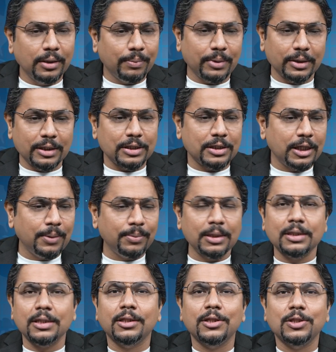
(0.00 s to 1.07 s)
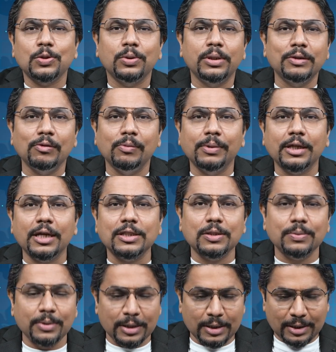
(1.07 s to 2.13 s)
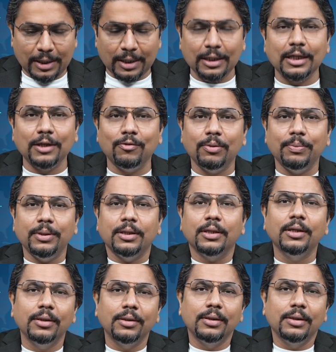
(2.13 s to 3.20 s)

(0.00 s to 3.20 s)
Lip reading: but this time these other students will be customers and he will be the